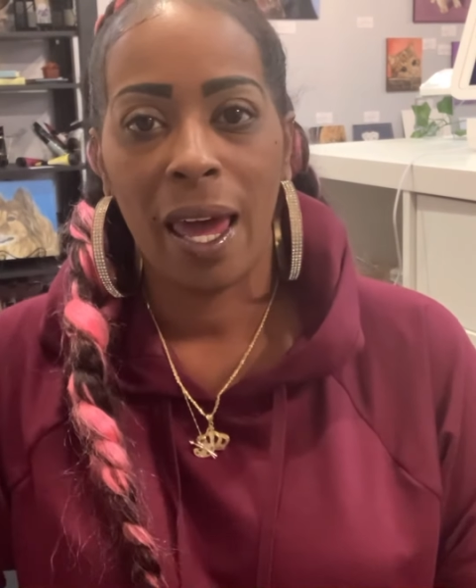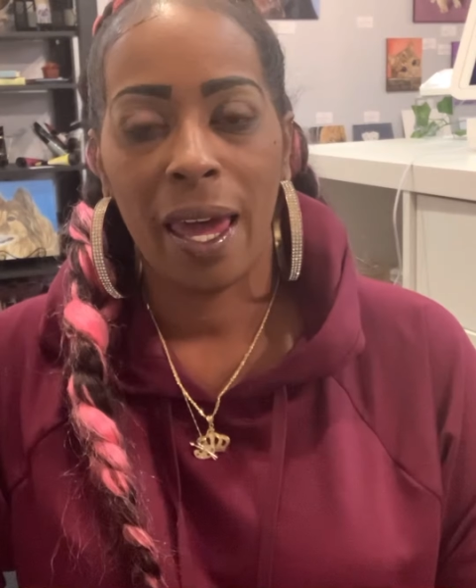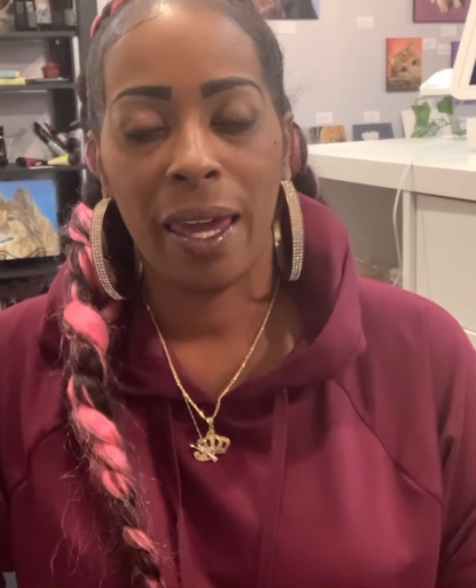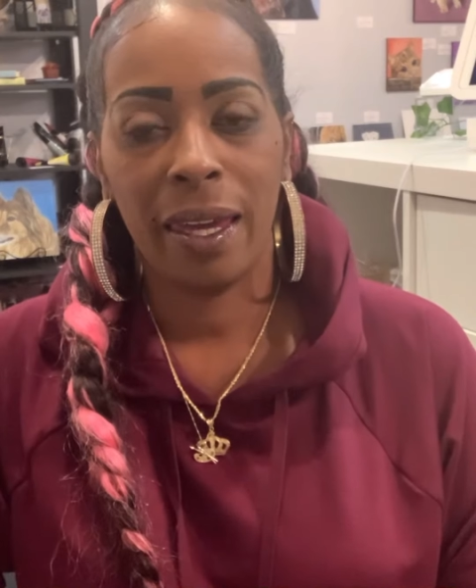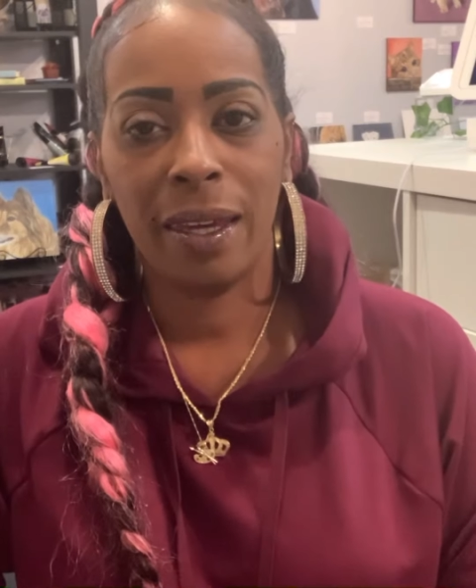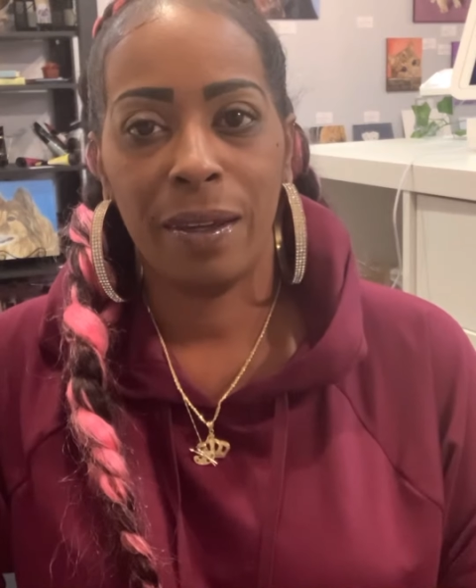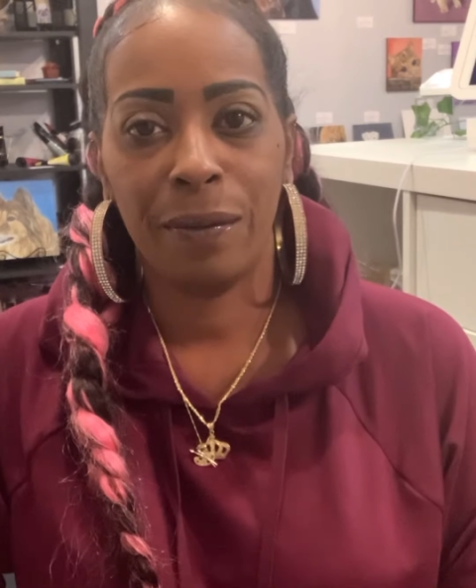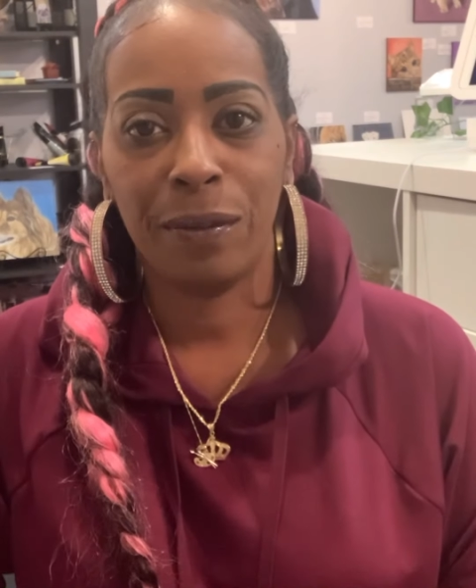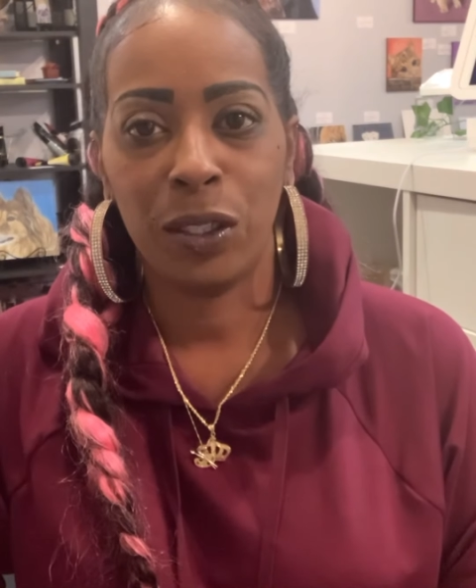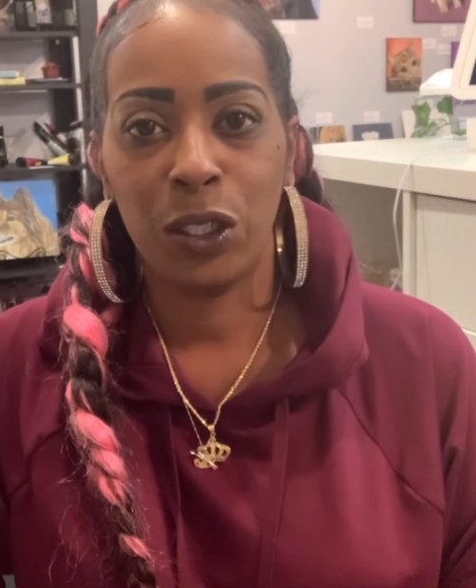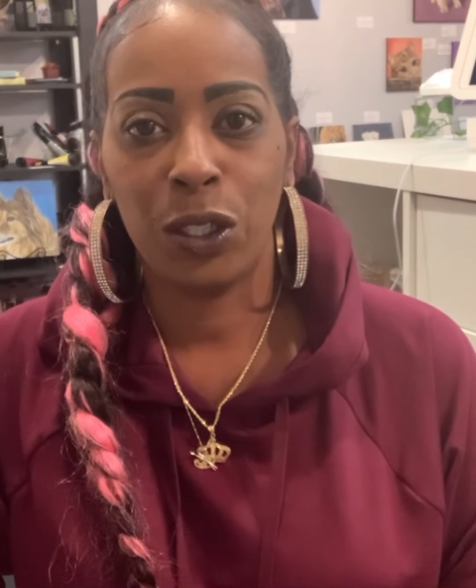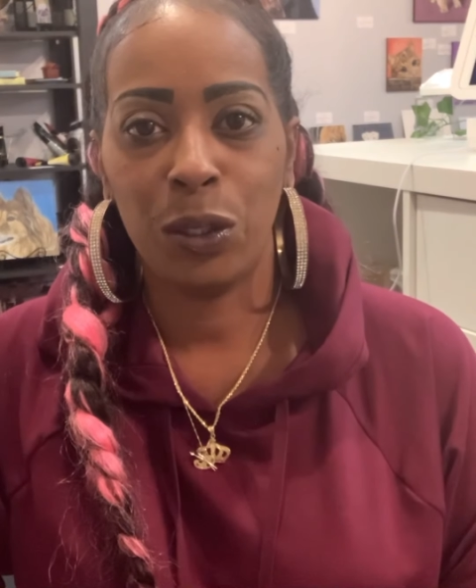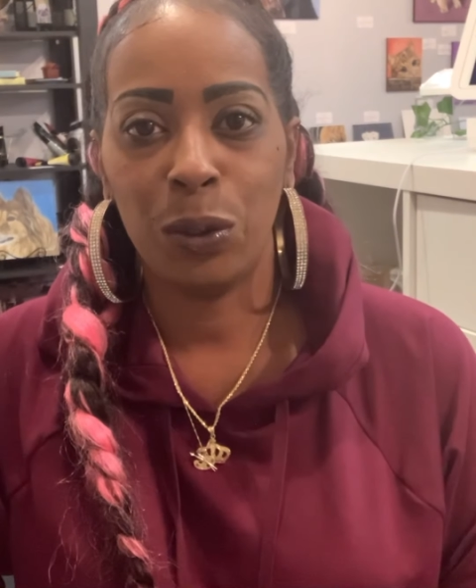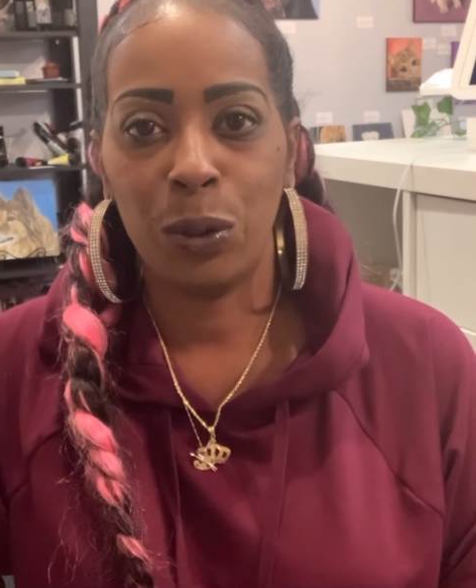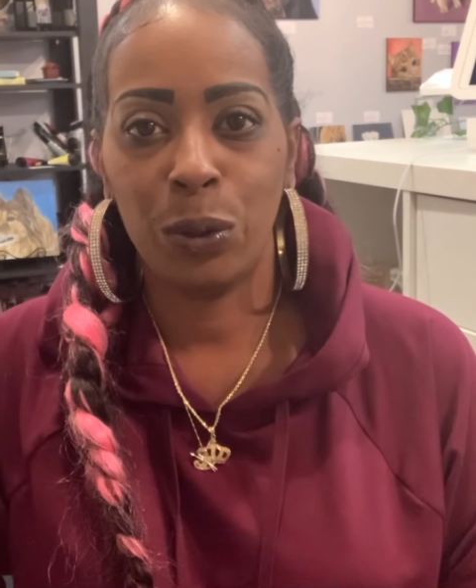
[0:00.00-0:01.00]
If
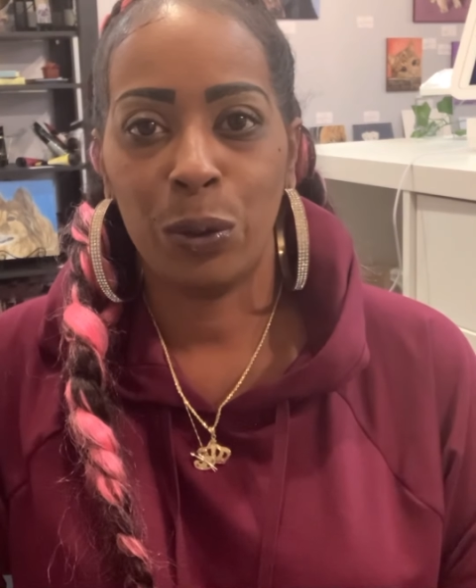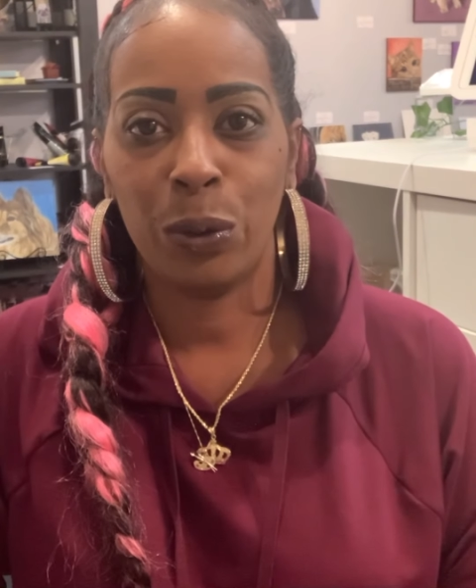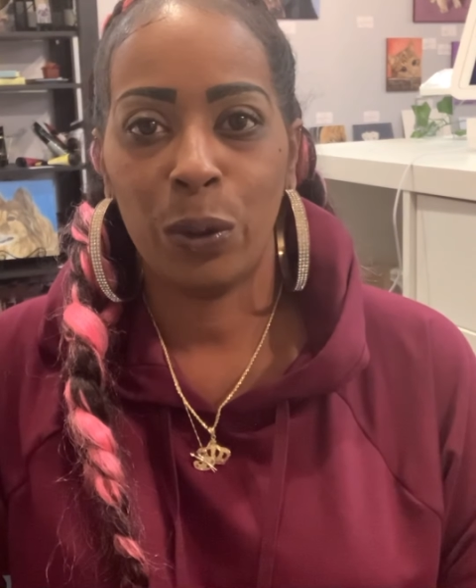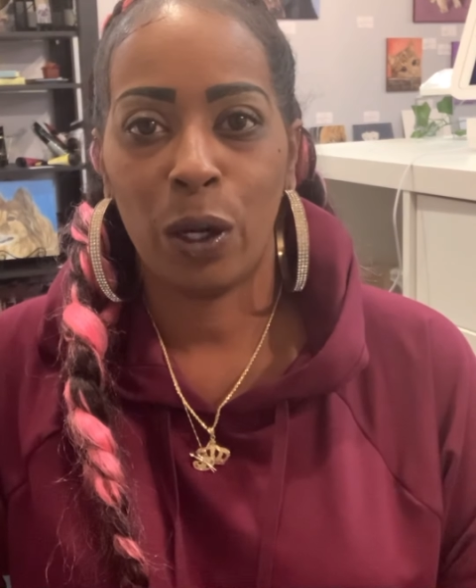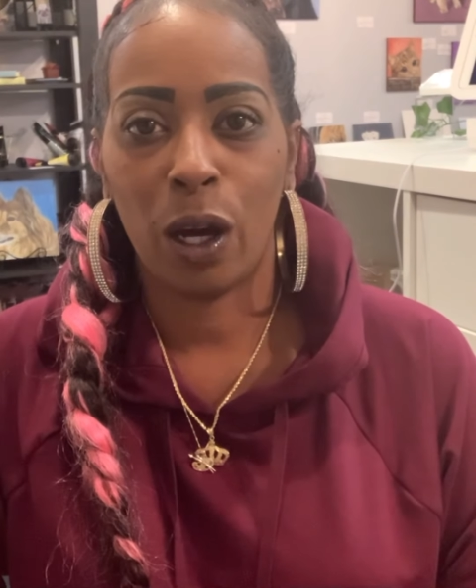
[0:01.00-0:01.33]
you